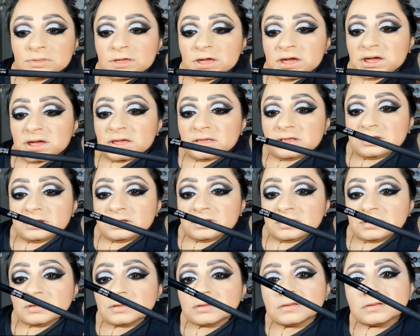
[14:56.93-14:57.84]
think
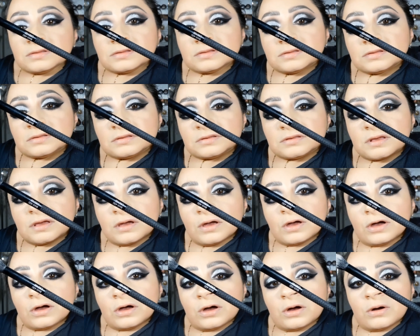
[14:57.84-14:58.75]
it's
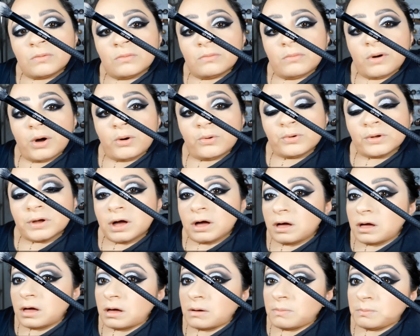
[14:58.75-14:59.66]

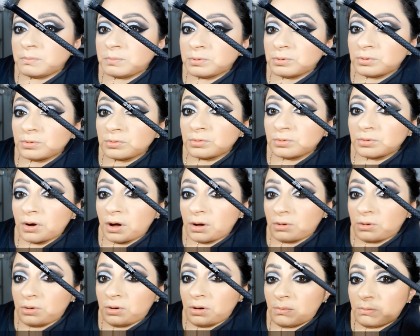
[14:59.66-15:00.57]
Moda
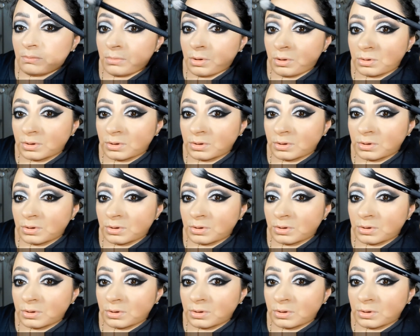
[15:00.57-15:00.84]
Pro. I